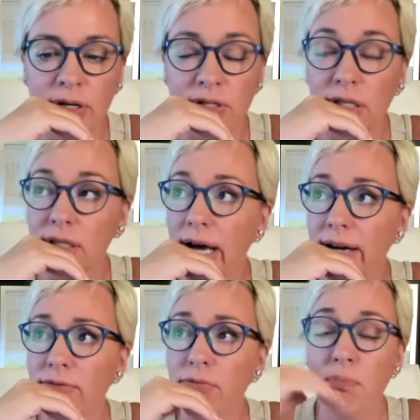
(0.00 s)
there's a
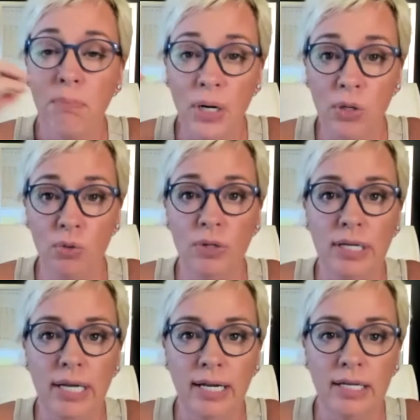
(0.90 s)
lot of
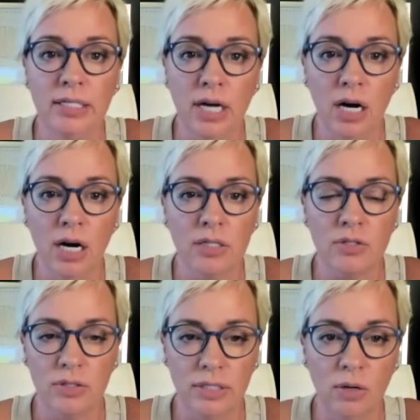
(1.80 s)
bone in
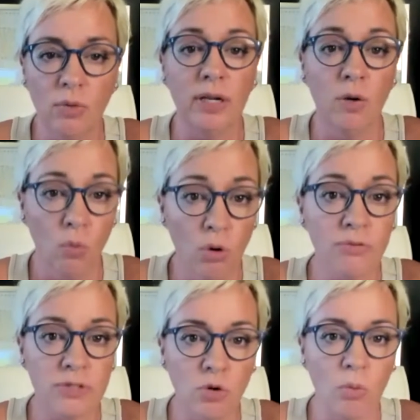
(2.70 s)
a
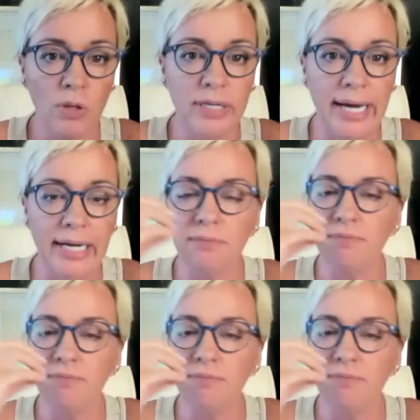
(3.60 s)
wolf's normal diet.